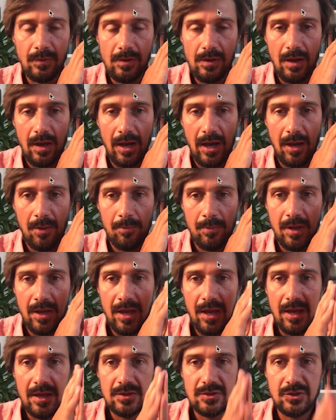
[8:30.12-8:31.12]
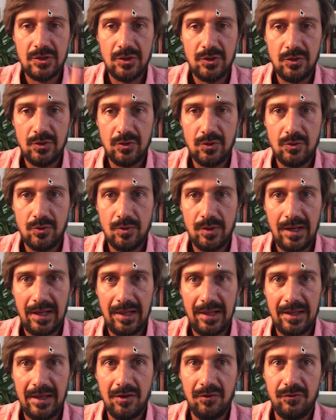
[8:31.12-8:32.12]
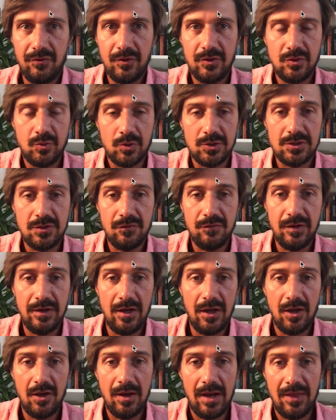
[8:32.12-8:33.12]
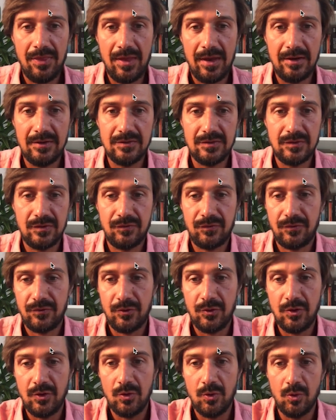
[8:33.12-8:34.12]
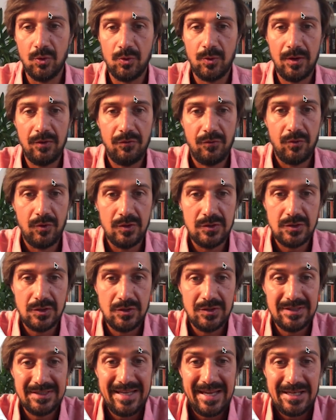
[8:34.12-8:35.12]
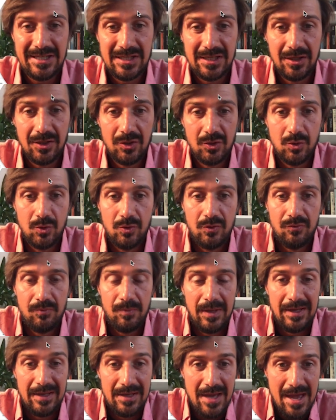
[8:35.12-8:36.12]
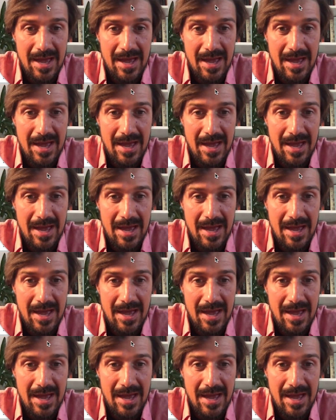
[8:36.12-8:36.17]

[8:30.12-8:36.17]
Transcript: Um, to clicking through to watch the video, and then through all the way through to scheduling a call with me,